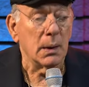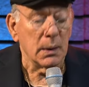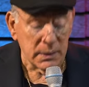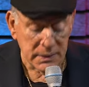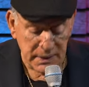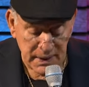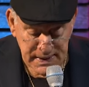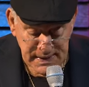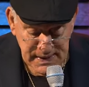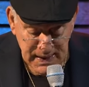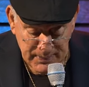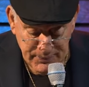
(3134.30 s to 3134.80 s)

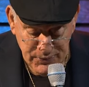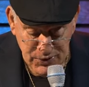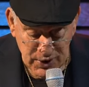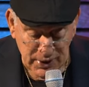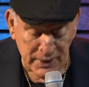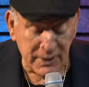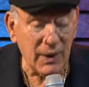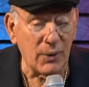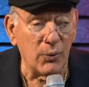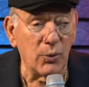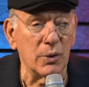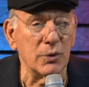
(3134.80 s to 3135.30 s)
The
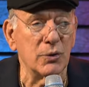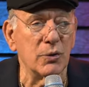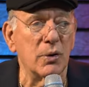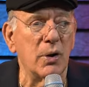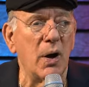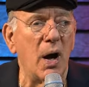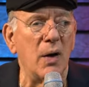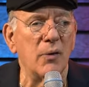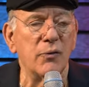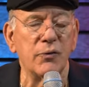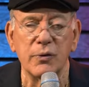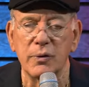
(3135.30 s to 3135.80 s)
subject I want to
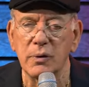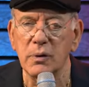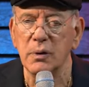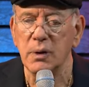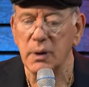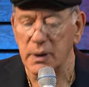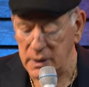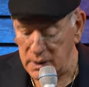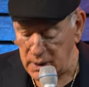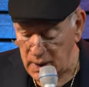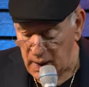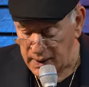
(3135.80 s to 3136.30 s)
cover,
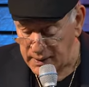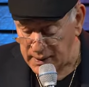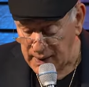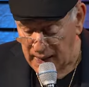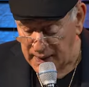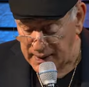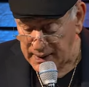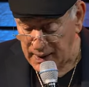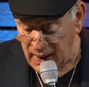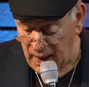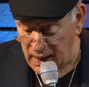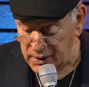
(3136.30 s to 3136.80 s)

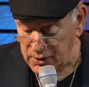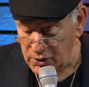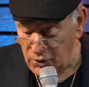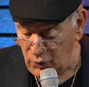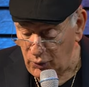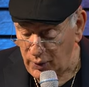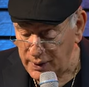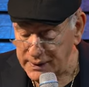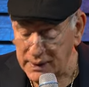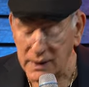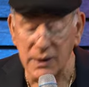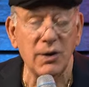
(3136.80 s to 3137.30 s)
and I
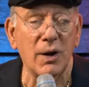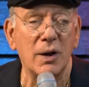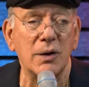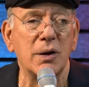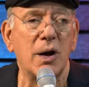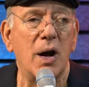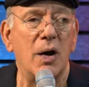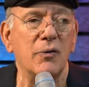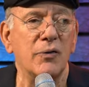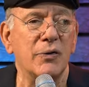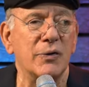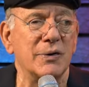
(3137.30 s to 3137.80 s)
know I did not
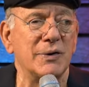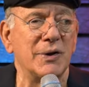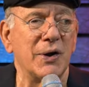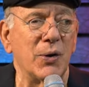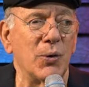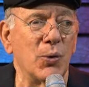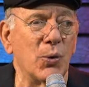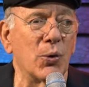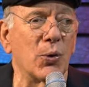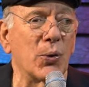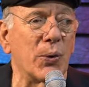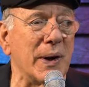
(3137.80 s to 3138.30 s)
cover the
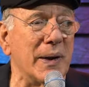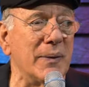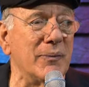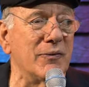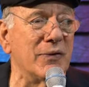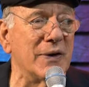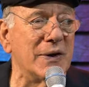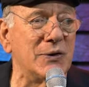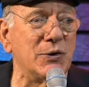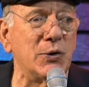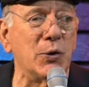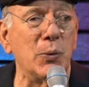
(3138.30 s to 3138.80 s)
Urim
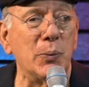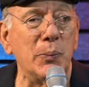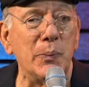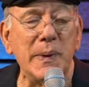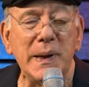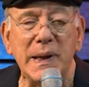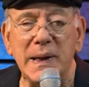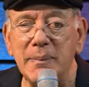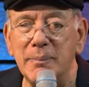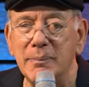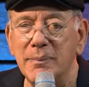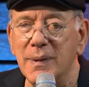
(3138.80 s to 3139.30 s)
but
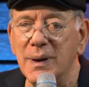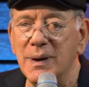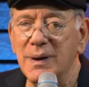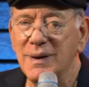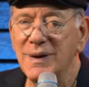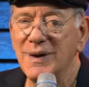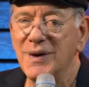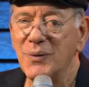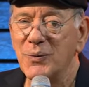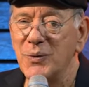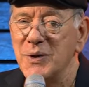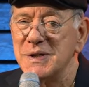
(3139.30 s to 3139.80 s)
Tumim.
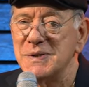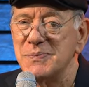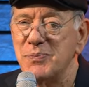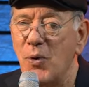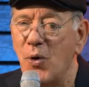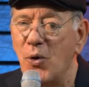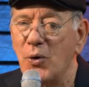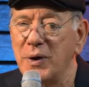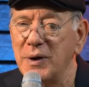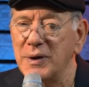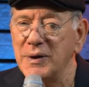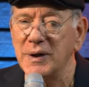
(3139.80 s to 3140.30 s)
We
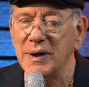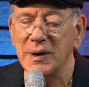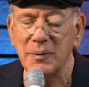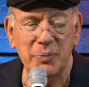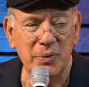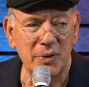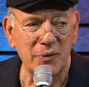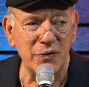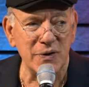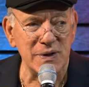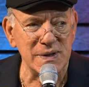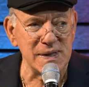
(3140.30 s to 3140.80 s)
spoke in the
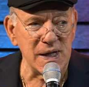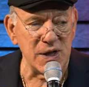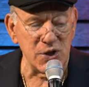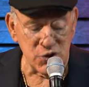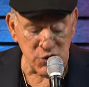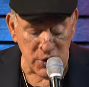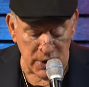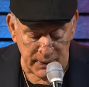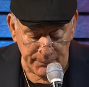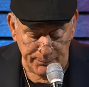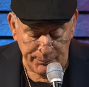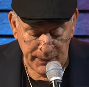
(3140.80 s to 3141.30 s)
previous
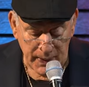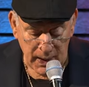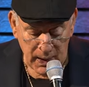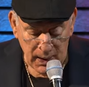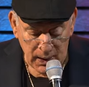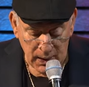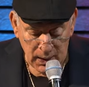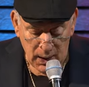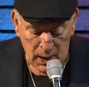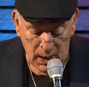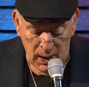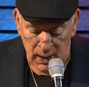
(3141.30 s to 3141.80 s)
session.
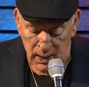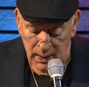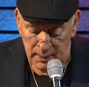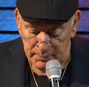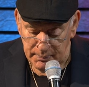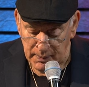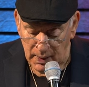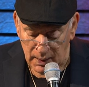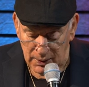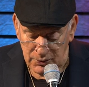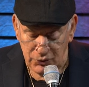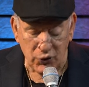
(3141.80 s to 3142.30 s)

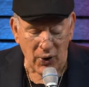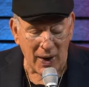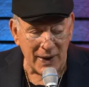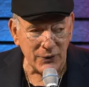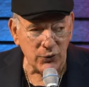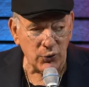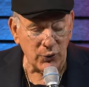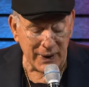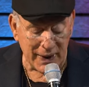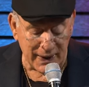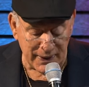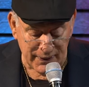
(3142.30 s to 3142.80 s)
I'll try
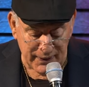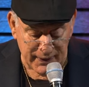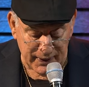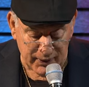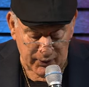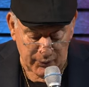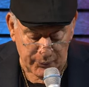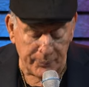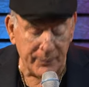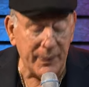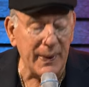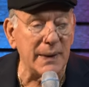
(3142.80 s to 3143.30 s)
to get
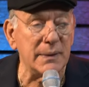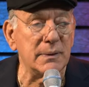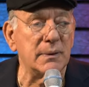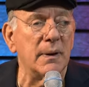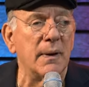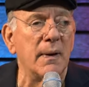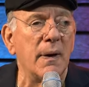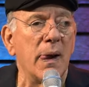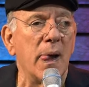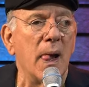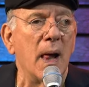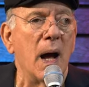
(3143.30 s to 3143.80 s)
there, but
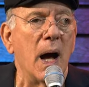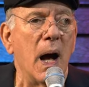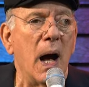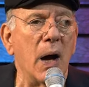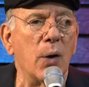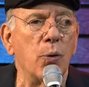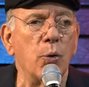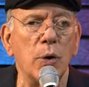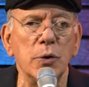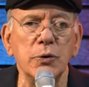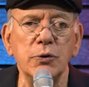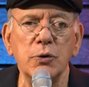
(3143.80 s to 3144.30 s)

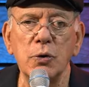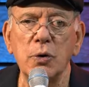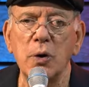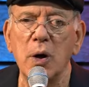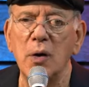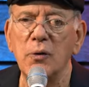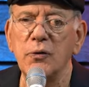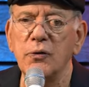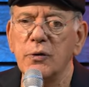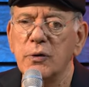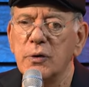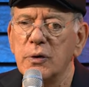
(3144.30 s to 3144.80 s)
I want to
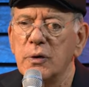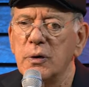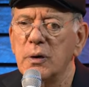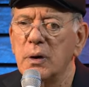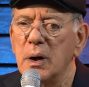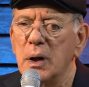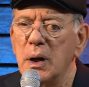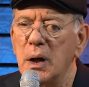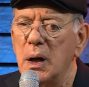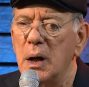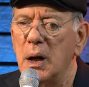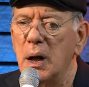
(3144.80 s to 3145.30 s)
cover
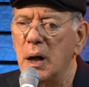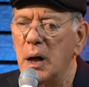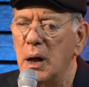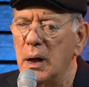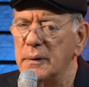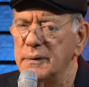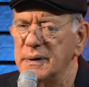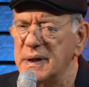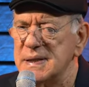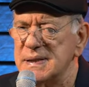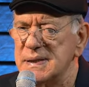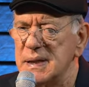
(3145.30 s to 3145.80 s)

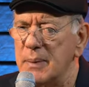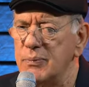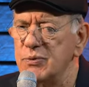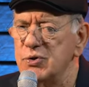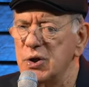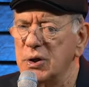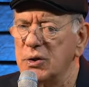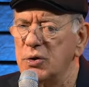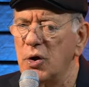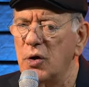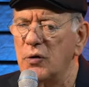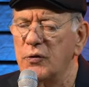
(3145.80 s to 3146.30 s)
the
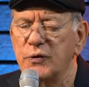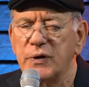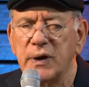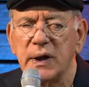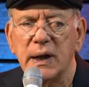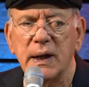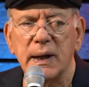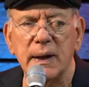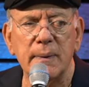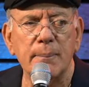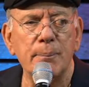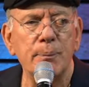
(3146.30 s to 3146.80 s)
subject of
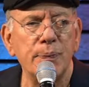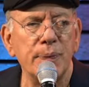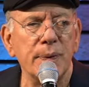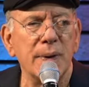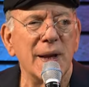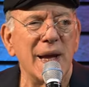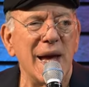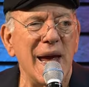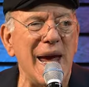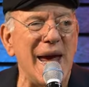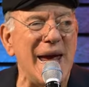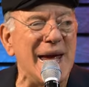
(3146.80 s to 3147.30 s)
the
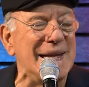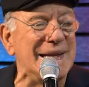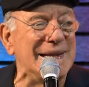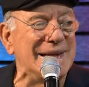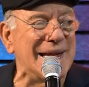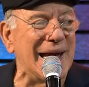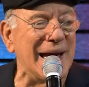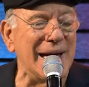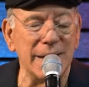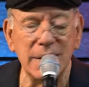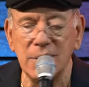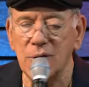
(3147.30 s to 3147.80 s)

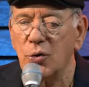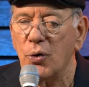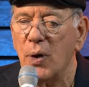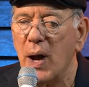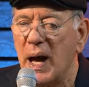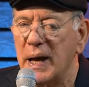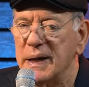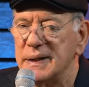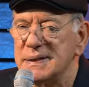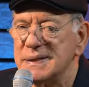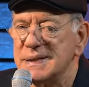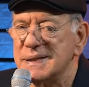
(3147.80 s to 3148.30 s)

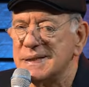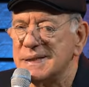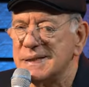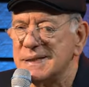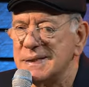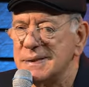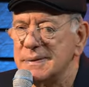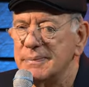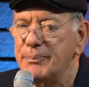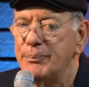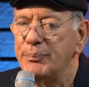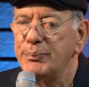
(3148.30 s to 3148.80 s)

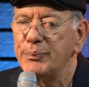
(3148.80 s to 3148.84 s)
antichrists,